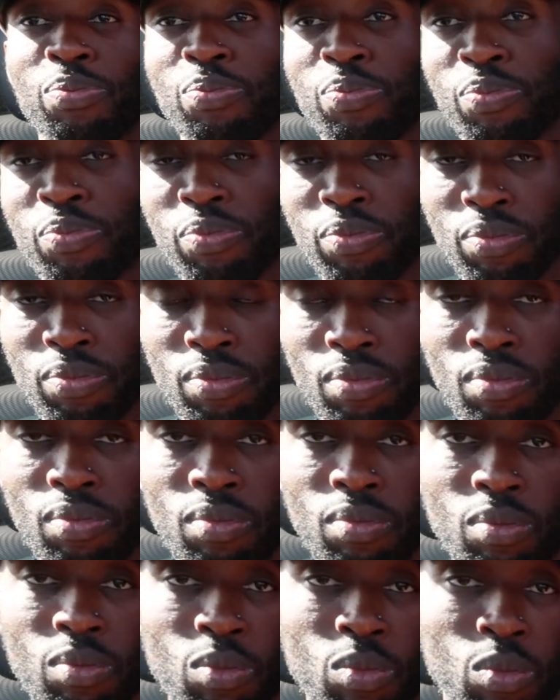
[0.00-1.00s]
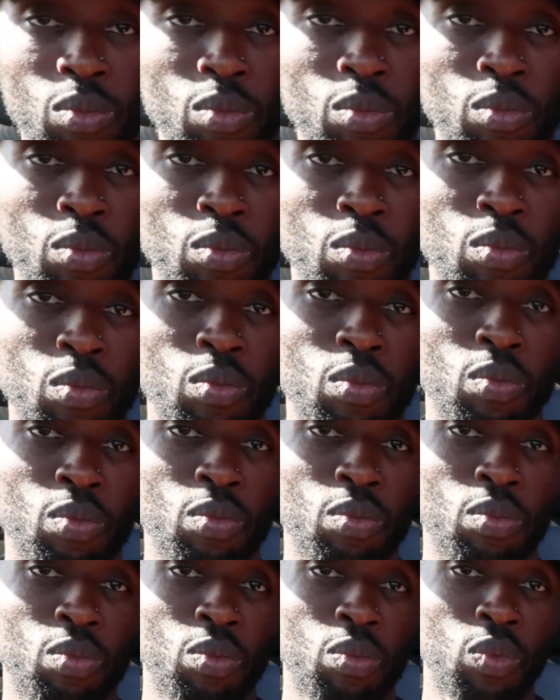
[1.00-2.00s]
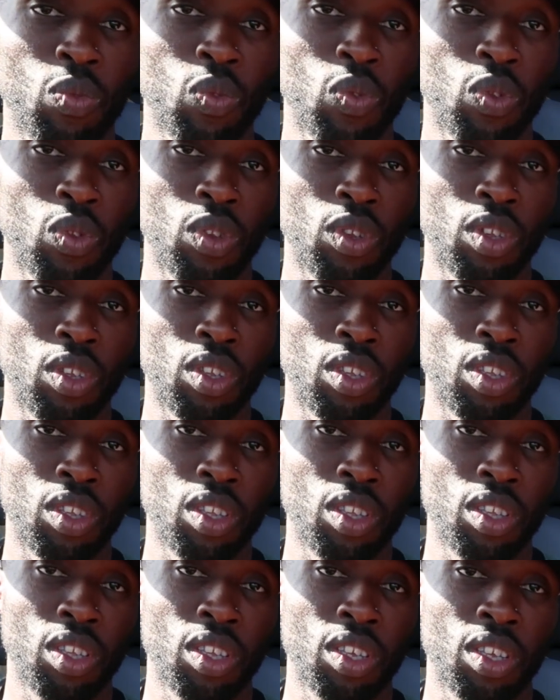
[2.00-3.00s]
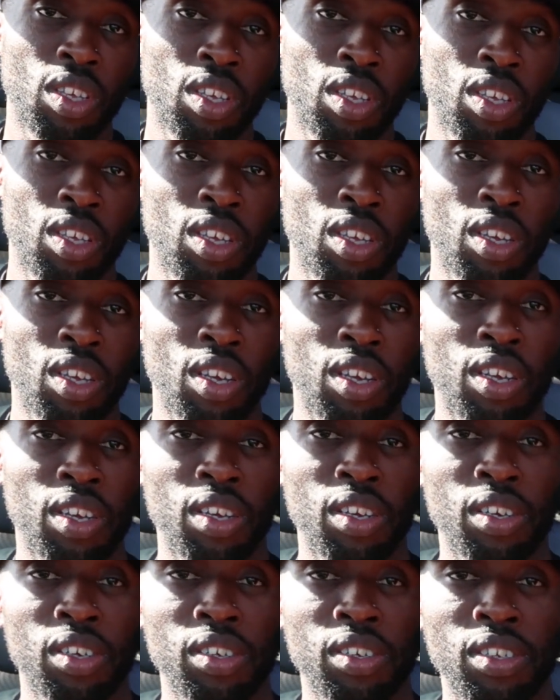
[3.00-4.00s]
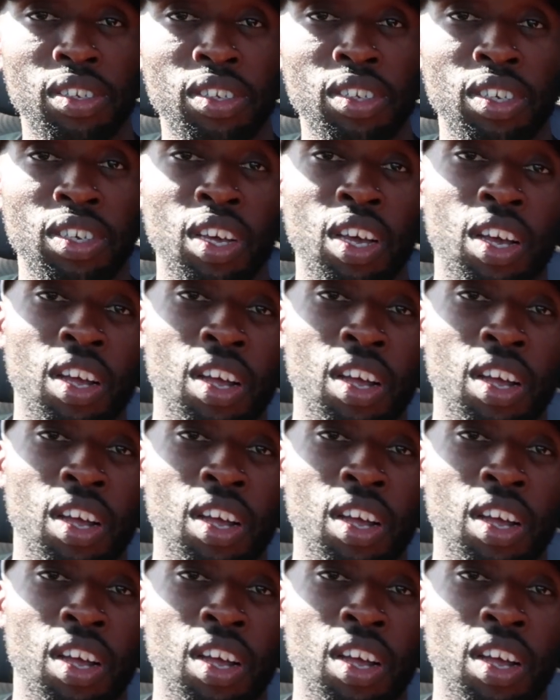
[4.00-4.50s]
[no speech]